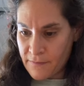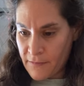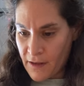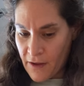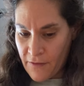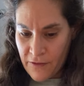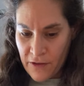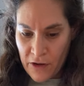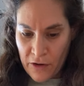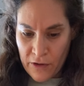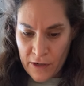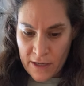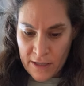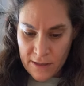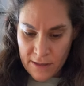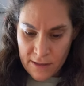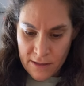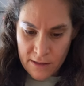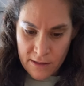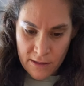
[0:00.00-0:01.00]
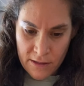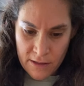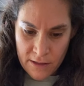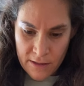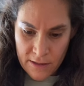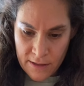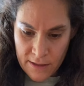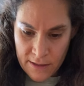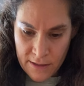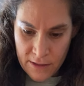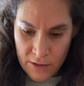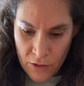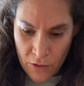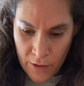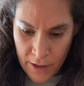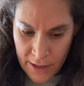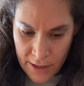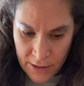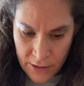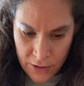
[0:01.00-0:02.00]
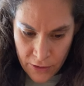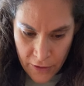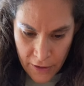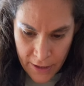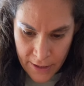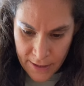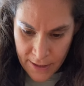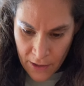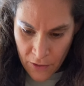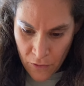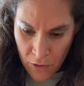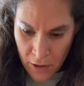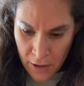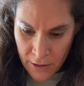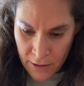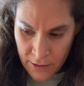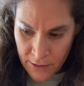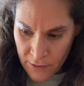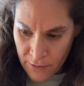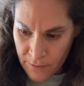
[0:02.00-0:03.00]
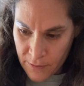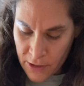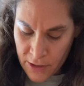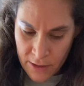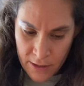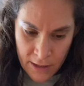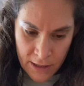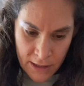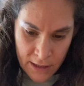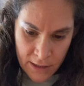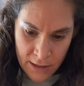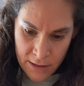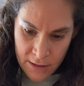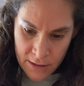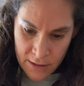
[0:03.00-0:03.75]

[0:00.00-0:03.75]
I've noticed this isn't quite as straight as I want, so I'm just gonna